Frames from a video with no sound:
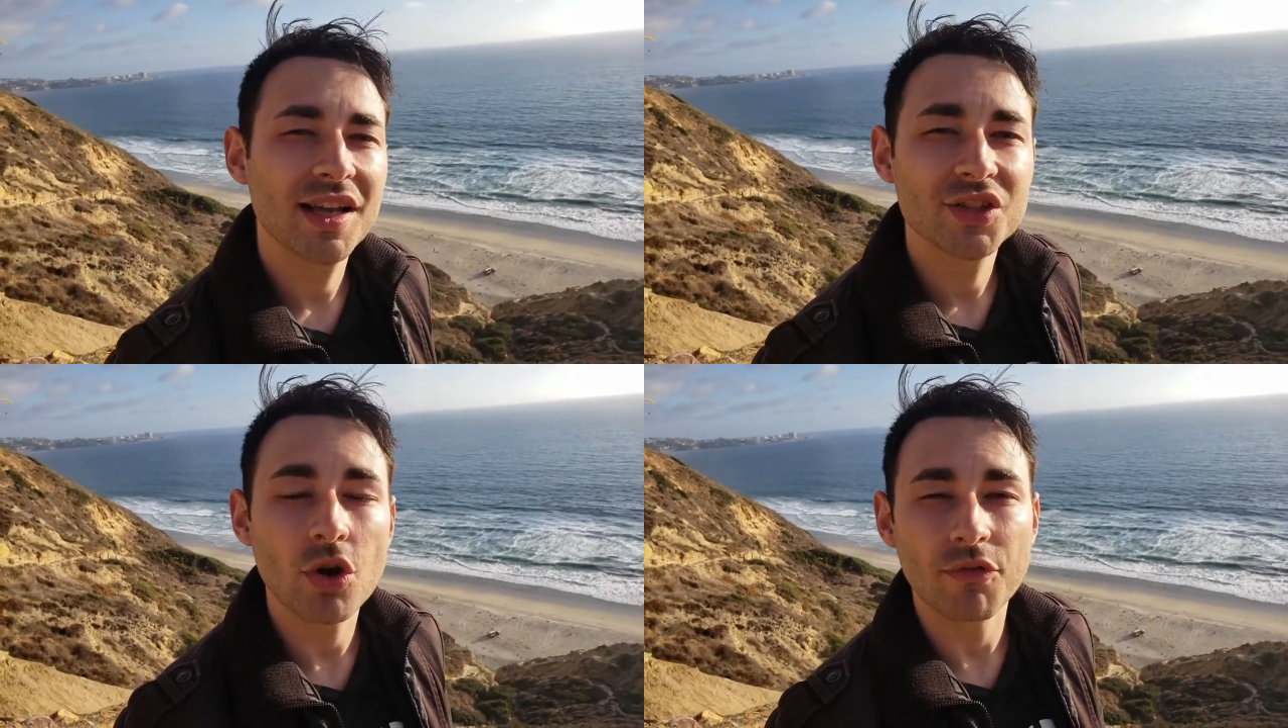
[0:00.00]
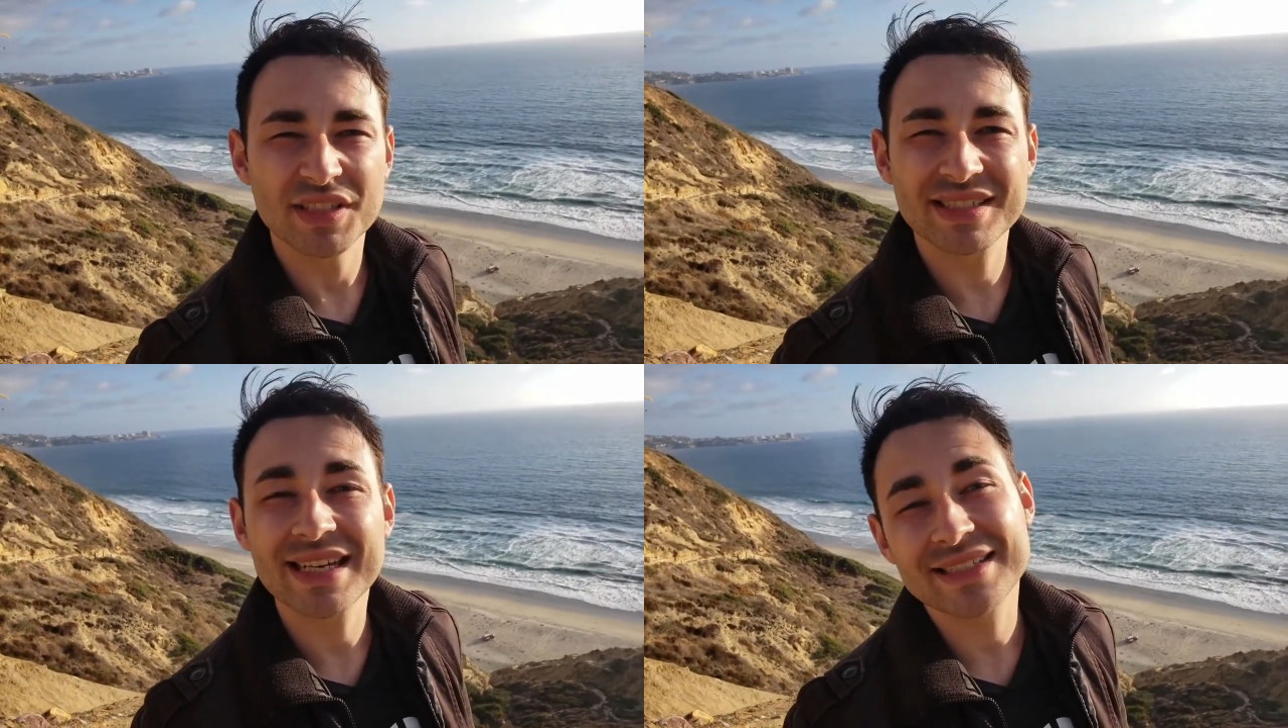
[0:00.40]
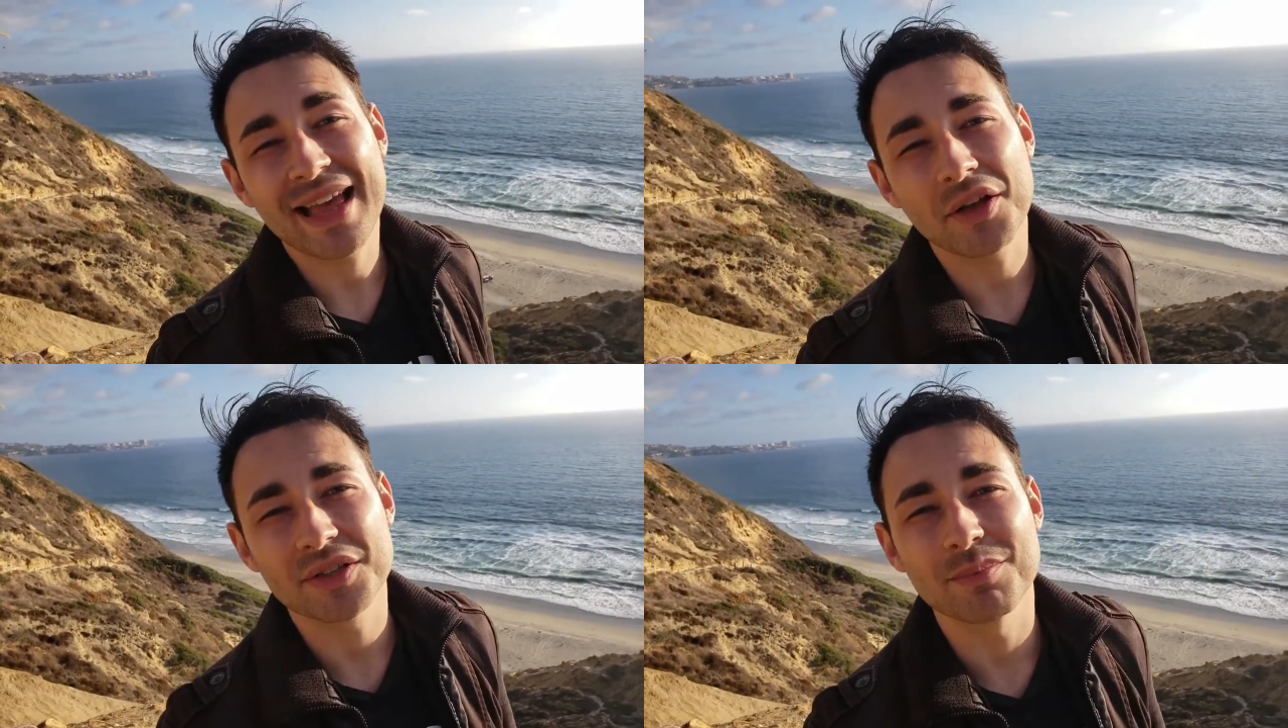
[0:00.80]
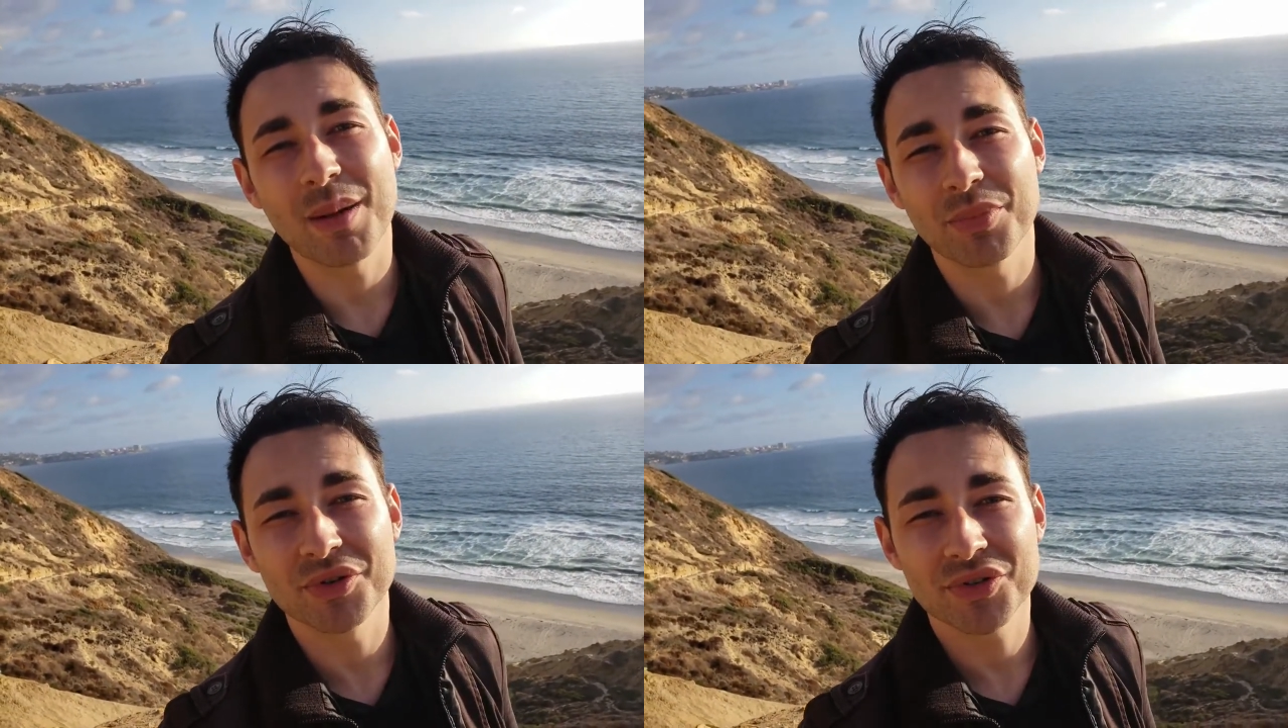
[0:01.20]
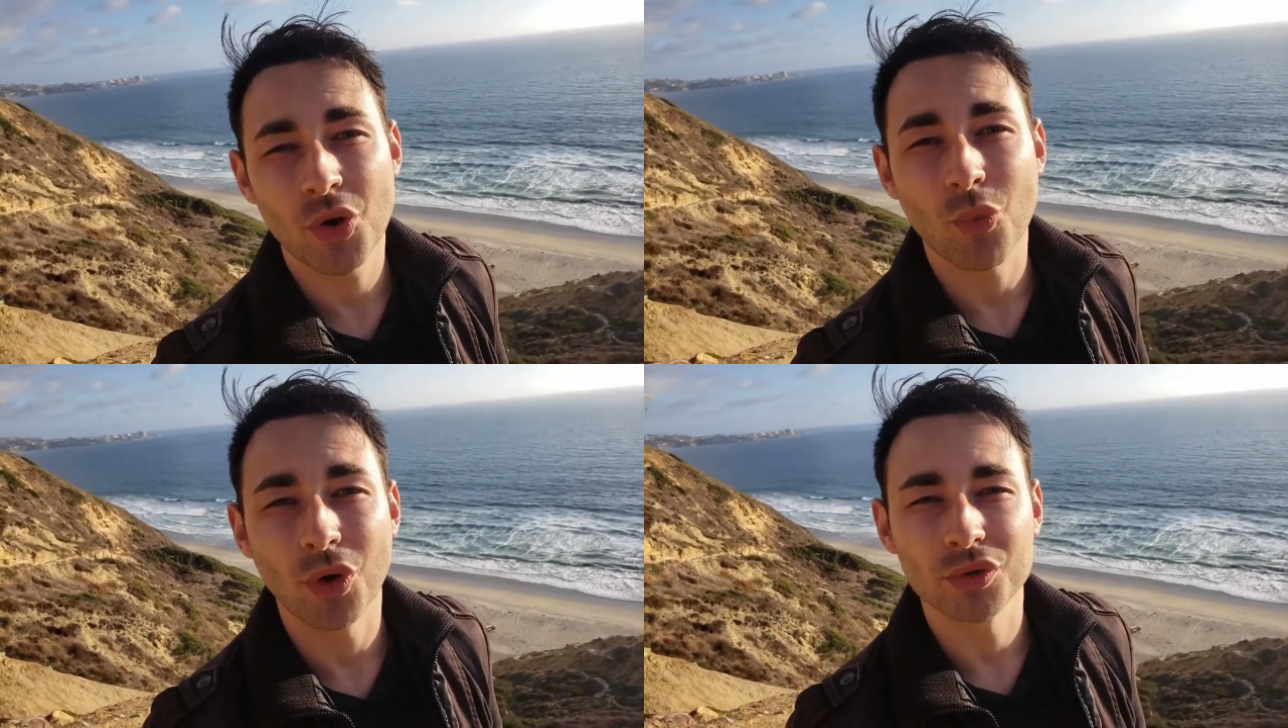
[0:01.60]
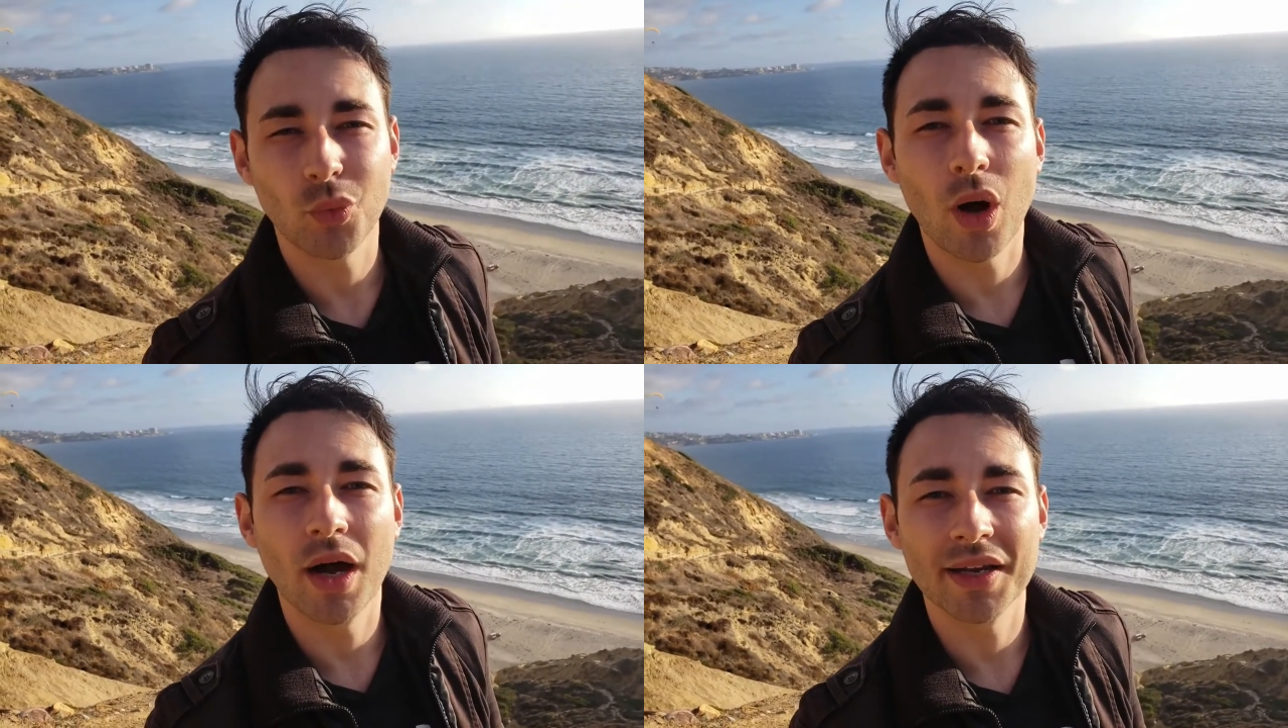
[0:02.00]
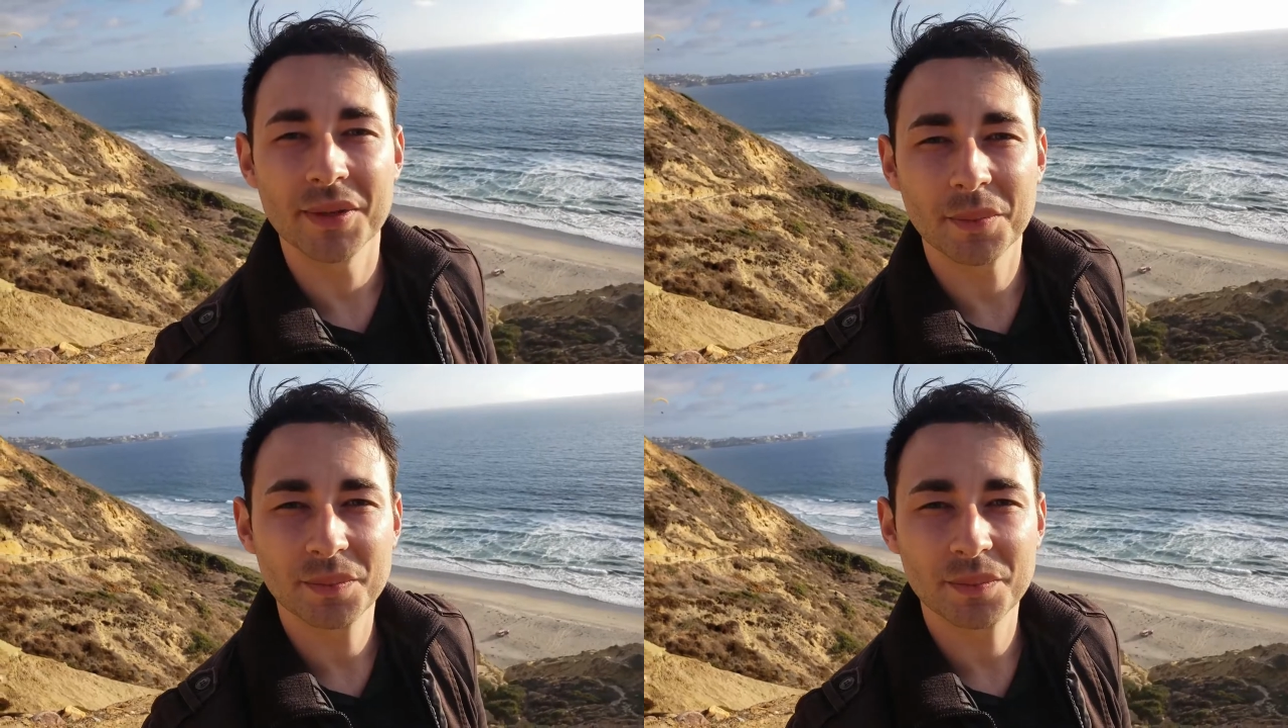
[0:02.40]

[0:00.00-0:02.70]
to over 6,000 members worldwide.